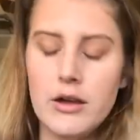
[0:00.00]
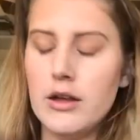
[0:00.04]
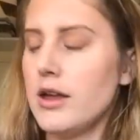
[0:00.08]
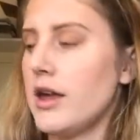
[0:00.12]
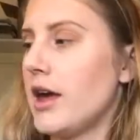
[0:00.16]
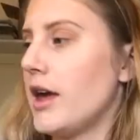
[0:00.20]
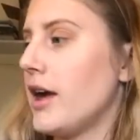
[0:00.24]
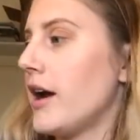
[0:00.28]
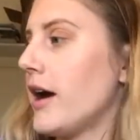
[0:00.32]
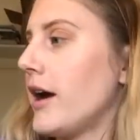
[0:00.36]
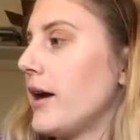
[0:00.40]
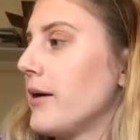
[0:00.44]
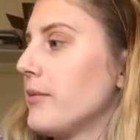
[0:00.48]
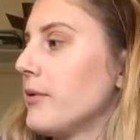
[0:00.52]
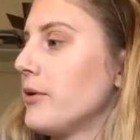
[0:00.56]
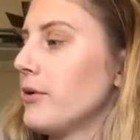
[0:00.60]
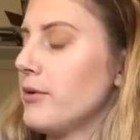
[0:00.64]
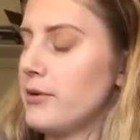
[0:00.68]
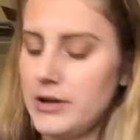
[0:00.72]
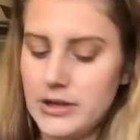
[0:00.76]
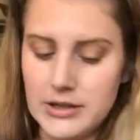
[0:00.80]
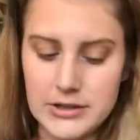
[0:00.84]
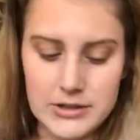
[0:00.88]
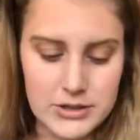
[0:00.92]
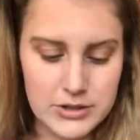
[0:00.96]
Okay, I'm
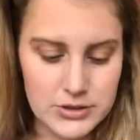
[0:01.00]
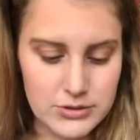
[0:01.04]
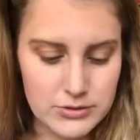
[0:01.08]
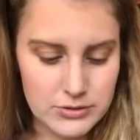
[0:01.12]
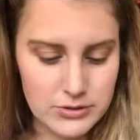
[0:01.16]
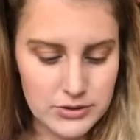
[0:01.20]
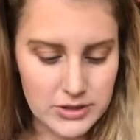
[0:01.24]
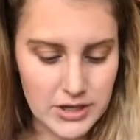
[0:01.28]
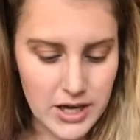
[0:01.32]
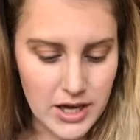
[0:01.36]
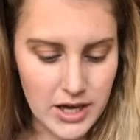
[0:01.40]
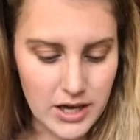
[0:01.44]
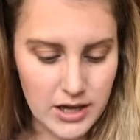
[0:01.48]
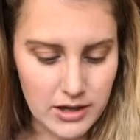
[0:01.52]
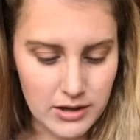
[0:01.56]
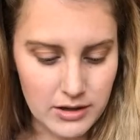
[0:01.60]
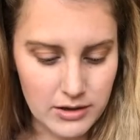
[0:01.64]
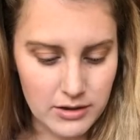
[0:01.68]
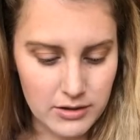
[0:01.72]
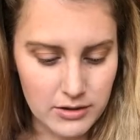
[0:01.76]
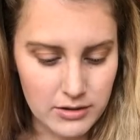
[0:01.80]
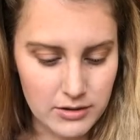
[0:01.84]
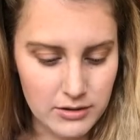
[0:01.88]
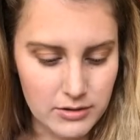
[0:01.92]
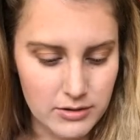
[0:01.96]
going to take
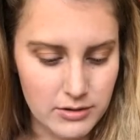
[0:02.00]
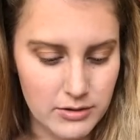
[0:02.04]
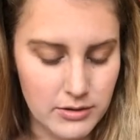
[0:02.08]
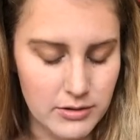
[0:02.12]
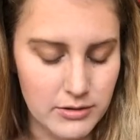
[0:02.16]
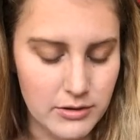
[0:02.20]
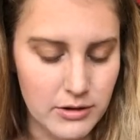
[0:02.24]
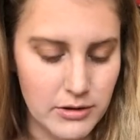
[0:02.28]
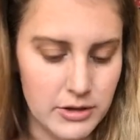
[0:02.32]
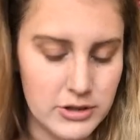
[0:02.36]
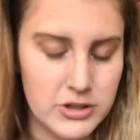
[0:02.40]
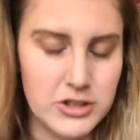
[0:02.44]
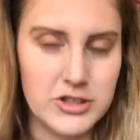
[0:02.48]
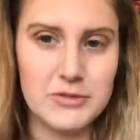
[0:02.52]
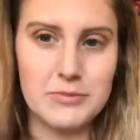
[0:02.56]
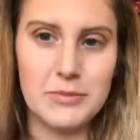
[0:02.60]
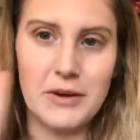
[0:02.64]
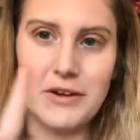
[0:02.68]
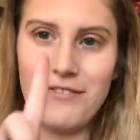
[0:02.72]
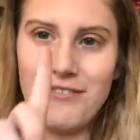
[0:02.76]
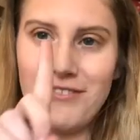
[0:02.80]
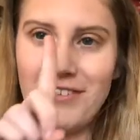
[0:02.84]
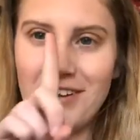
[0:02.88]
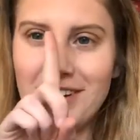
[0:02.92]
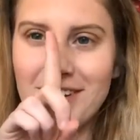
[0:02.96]
just
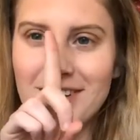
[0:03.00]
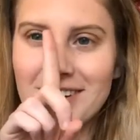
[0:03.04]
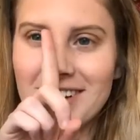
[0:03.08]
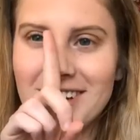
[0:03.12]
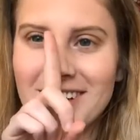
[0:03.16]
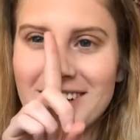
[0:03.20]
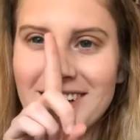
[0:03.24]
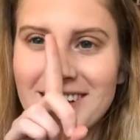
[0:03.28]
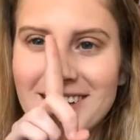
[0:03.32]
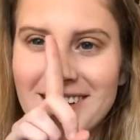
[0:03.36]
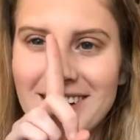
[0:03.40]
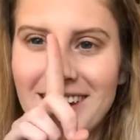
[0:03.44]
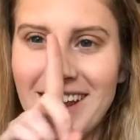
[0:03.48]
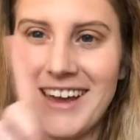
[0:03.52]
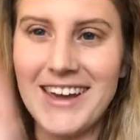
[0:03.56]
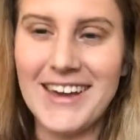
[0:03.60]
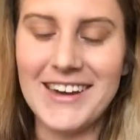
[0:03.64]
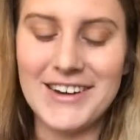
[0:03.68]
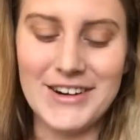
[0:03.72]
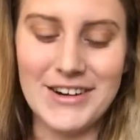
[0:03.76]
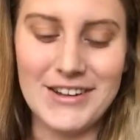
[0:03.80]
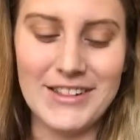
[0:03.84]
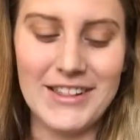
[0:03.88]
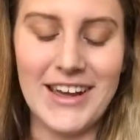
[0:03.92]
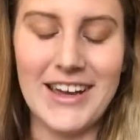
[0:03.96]
my finger like
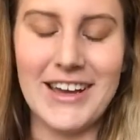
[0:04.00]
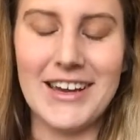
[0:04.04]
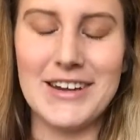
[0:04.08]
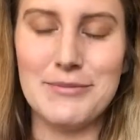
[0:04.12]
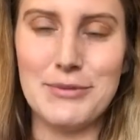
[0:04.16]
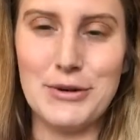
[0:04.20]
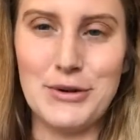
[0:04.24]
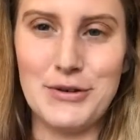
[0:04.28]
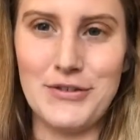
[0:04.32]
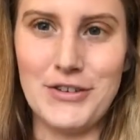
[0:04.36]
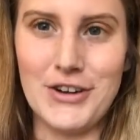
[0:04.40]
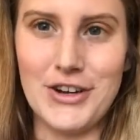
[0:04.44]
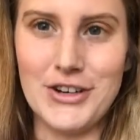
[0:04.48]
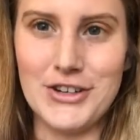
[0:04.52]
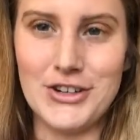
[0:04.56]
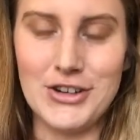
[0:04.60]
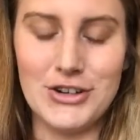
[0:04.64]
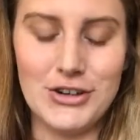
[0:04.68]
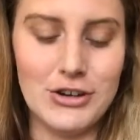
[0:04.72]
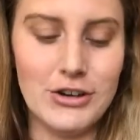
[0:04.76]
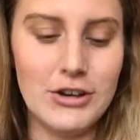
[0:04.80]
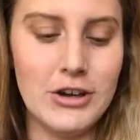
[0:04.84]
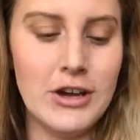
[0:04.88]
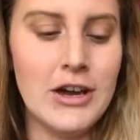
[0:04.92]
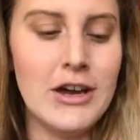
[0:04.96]
a
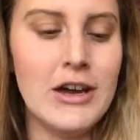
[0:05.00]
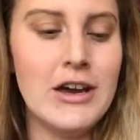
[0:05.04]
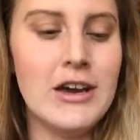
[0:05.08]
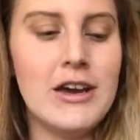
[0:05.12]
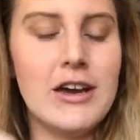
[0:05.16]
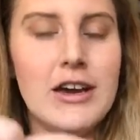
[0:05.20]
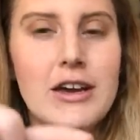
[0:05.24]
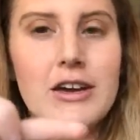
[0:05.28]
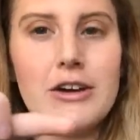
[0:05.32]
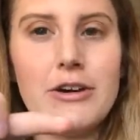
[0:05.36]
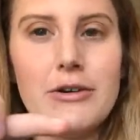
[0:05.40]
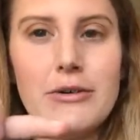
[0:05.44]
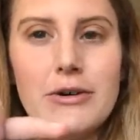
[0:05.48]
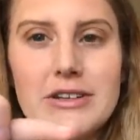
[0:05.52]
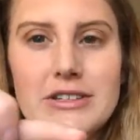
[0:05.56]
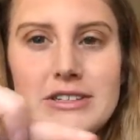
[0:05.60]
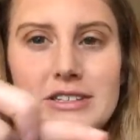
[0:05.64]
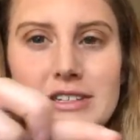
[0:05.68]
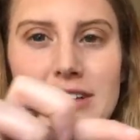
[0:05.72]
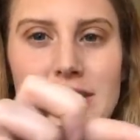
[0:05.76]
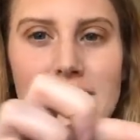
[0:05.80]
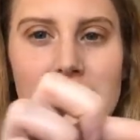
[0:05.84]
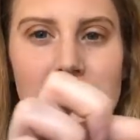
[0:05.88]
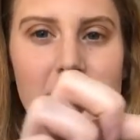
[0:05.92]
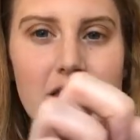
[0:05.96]
professional and go
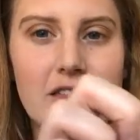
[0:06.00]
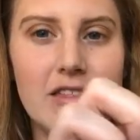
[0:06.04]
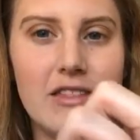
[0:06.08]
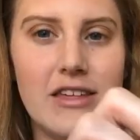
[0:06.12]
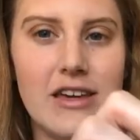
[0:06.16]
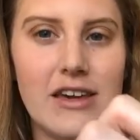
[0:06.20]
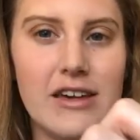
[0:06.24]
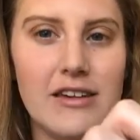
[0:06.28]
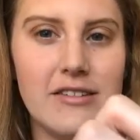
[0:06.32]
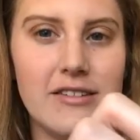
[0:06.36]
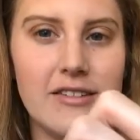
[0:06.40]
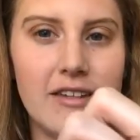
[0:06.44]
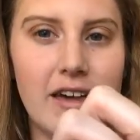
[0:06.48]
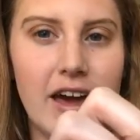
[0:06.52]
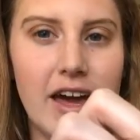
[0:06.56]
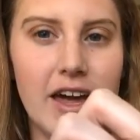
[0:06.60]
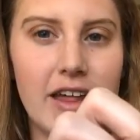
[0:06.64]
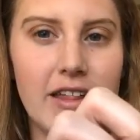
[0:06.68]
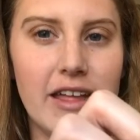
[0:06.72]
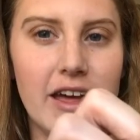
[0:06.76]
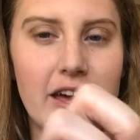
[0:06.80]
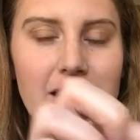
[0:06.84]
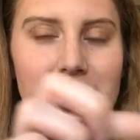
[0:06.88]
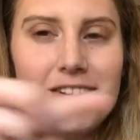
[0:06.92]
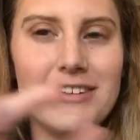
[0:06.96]
into this
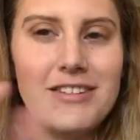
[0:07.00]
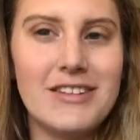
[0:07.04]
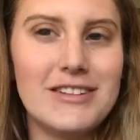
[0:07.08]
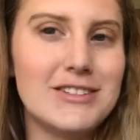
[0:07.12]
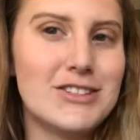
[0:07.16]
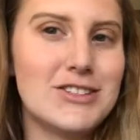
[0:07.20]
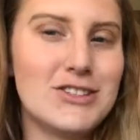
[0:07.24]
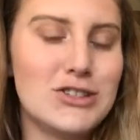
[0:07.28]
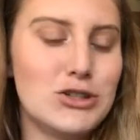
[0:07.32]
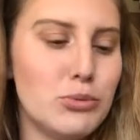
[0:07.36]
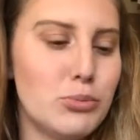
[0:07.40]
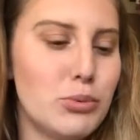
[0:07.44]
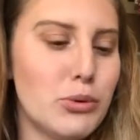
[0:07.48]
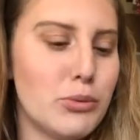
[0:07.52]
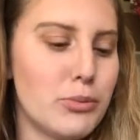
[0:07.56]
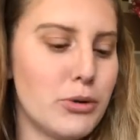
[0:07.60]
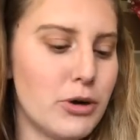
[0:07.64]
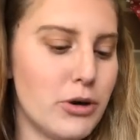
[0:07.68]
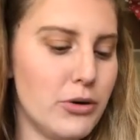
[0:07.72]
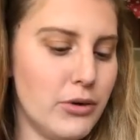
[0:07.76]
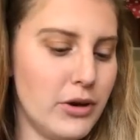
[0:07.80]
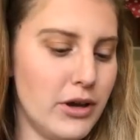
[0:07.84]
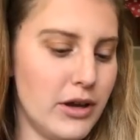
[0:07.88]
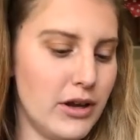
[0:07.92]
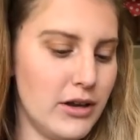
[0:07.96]
highlighter that's super
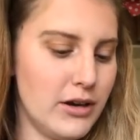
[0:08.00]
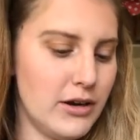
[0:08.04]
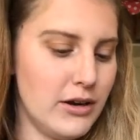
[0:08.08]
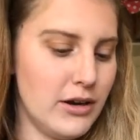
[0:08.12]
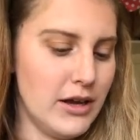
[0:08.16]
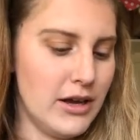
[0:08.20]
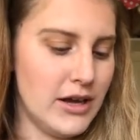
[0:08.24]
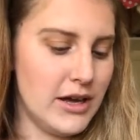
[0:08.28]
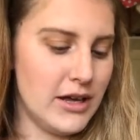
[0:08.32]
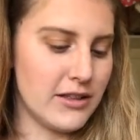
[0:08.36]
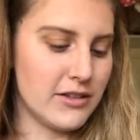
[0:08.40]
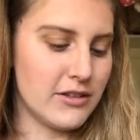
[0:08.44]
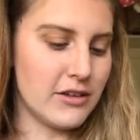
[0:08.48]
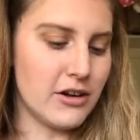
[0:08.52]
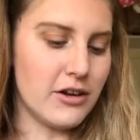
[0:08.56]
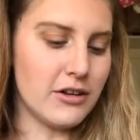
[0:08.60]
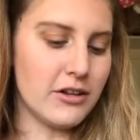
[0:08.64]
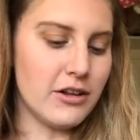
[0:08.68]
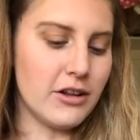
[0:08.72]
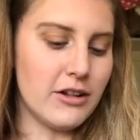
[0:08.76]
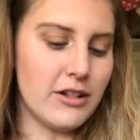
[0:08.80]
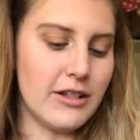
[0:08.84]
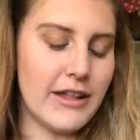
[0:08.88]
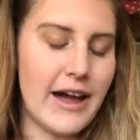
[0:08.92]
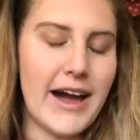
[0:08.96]
broken. It's
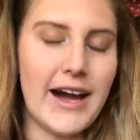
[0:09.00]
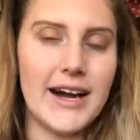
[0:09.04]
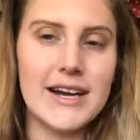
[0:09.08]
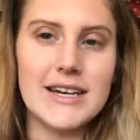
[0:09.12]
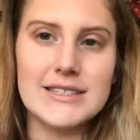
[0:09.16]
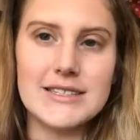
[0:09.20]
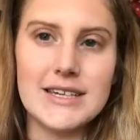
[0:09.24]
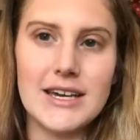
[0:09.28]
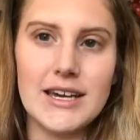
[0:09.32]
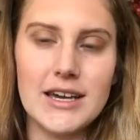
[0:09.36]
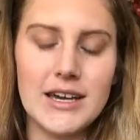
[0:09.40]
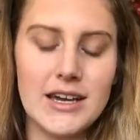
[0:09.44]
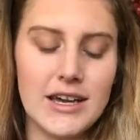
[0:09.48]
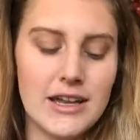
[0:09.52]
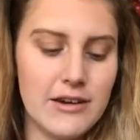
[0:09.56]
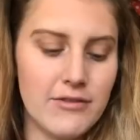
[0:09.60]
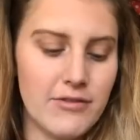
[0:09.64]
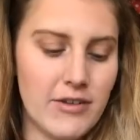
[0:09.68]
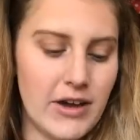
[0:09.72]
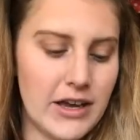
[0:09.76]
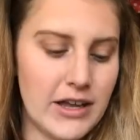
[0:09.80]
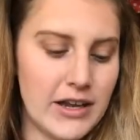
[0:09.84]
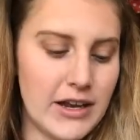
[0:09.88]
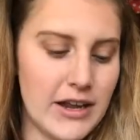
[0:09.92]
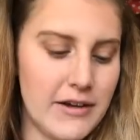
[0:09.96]
called Galactic, and
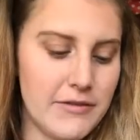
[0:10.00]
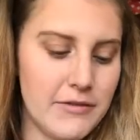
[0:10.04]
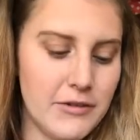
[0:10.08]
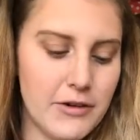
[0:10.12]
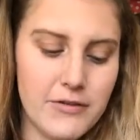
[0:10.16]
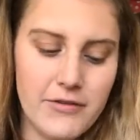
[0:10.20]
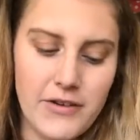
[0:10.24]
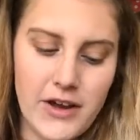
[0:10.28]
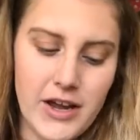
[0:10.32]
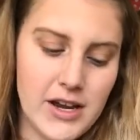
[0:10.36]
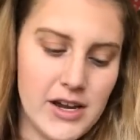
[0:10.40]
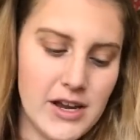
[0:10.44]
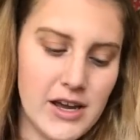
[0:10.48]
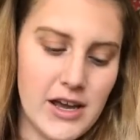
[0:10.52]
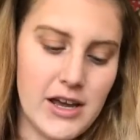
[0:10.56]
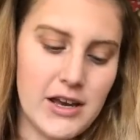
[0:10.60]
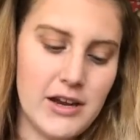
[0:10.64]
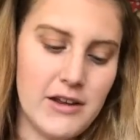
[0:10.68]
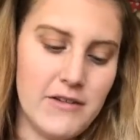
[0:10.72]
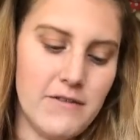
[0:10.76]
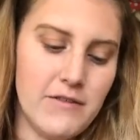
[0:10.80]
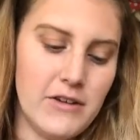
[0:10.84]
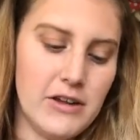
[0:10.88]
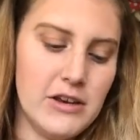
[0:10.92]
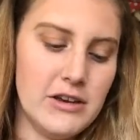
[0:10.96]
if I can ever find it in
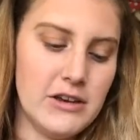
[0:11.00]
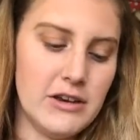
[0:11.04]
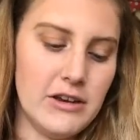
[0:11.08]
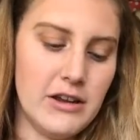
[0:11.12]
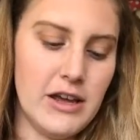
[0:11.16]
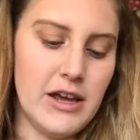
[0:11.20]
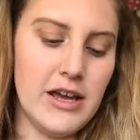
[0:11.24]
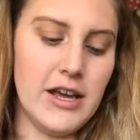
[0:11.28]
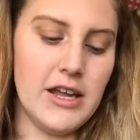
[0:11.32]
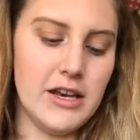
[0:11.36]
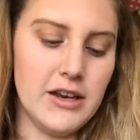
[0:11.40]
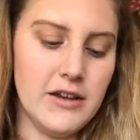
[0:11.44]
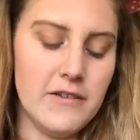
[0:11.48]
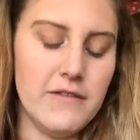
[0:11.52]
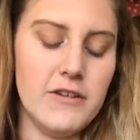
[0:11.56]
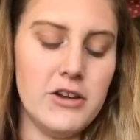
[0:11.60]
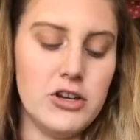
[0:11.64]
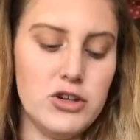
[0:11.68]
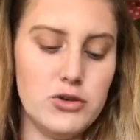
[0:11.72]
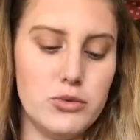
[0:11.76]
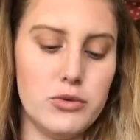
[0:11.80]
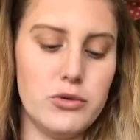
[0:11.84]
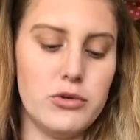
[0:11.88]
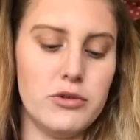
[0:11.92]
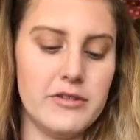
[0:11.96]
an
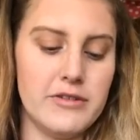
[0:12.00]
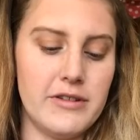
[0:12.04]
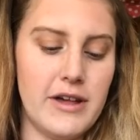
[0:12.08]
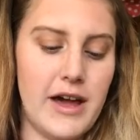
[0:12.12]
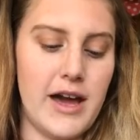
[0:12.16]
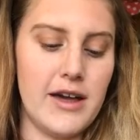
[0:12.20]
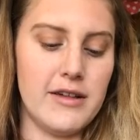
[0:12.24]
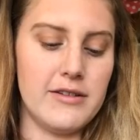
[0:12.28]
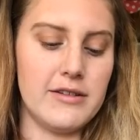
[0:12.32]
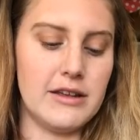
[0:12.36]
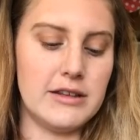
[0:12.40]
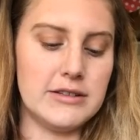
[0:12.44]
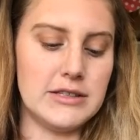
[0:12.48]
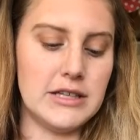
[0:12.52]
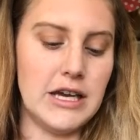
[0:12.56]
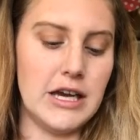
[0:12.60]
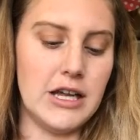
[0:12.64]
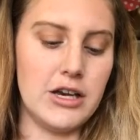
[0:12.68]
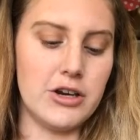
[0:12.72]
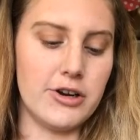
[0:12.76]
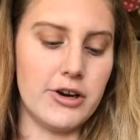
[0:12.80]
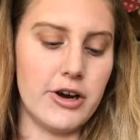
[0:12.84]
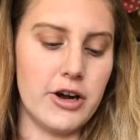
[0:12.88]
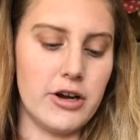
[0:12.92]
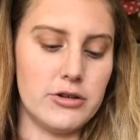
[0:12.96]
individual size
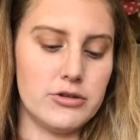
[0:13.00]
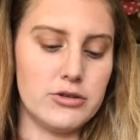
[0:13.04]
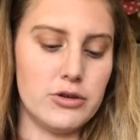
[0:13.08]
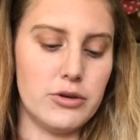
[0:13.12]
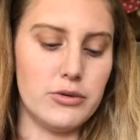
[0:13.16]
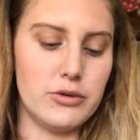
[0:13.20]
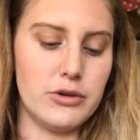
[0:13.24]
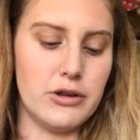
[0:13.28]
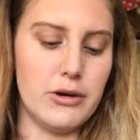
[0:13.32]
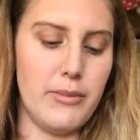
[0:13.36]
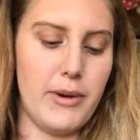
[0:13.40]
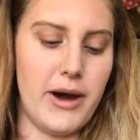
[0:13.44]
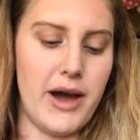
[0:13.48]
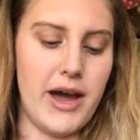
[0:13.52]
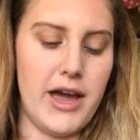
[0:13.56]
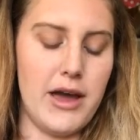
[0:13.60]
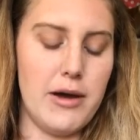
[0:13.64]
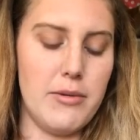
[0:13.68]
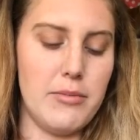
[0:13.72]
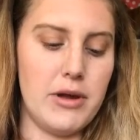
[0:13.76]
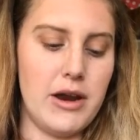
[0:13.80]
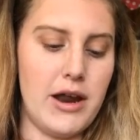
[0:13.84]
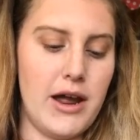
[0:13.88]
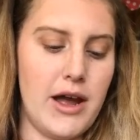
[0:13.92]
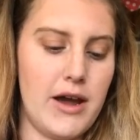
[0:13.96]
container, I'll totally buy
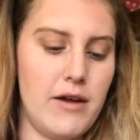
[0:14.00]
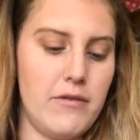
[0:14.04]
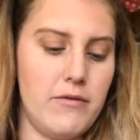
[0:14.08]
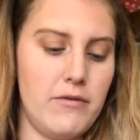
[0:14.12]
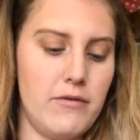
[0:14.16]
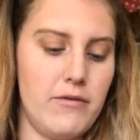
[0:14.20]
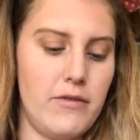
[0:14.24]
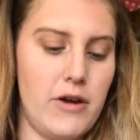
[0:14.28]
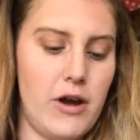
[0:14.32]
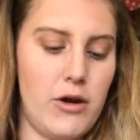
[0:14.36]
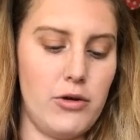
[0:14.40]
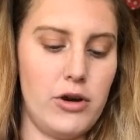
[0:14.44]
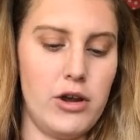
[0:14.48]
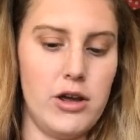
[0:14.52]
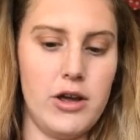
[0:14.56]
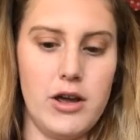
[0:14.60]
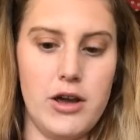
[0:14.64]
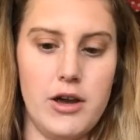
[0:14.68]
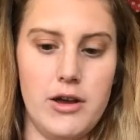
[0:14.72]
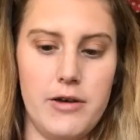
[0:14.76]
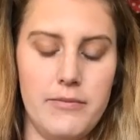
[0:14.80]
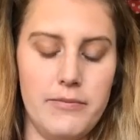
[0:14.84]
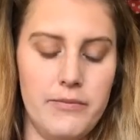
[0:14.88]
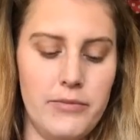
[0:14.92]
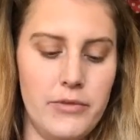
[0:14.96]
it, but I haven't found it
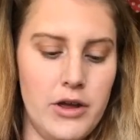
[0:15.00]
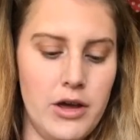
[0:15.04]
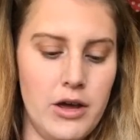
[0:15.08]
yet.